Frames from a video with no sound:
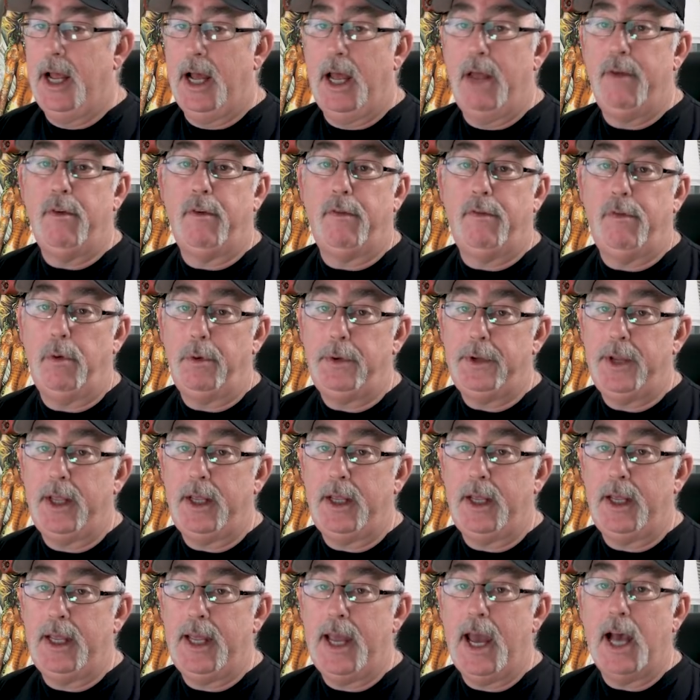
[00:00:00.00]
I have a full
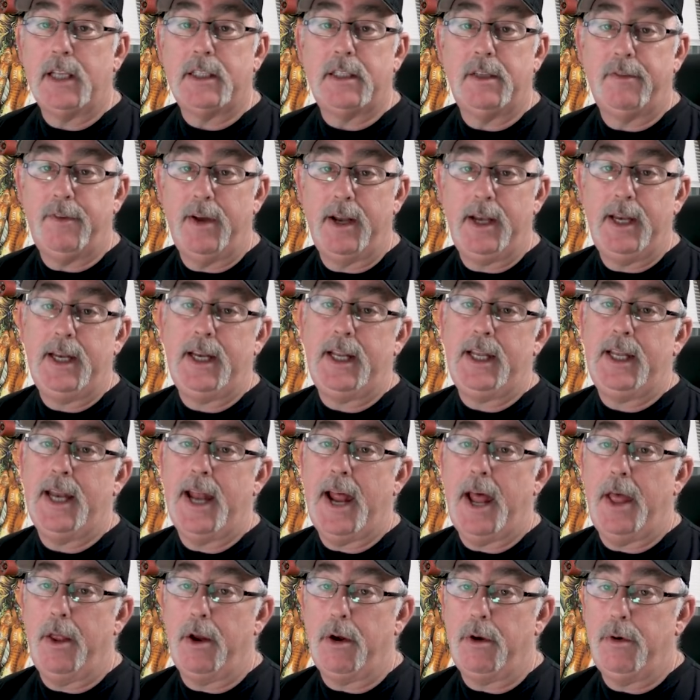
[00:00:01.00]
tank of gas if I need to get
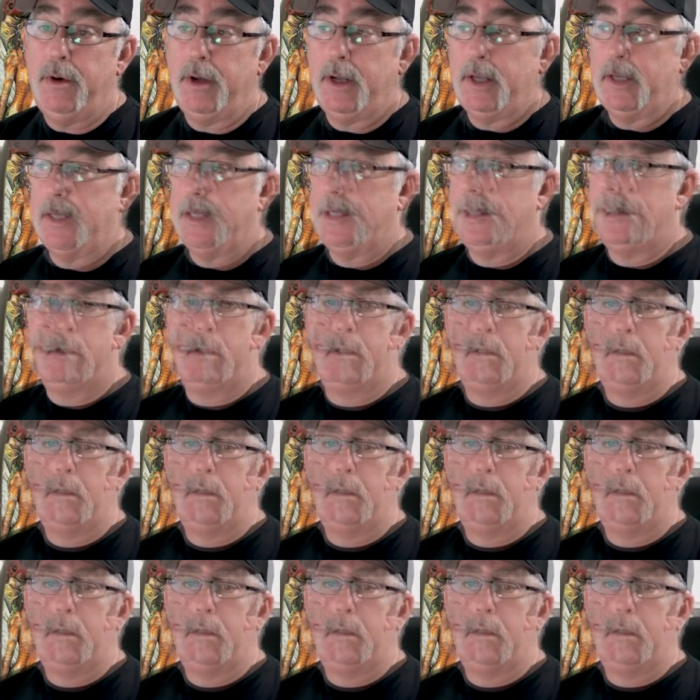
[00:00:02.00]
out of there quickly.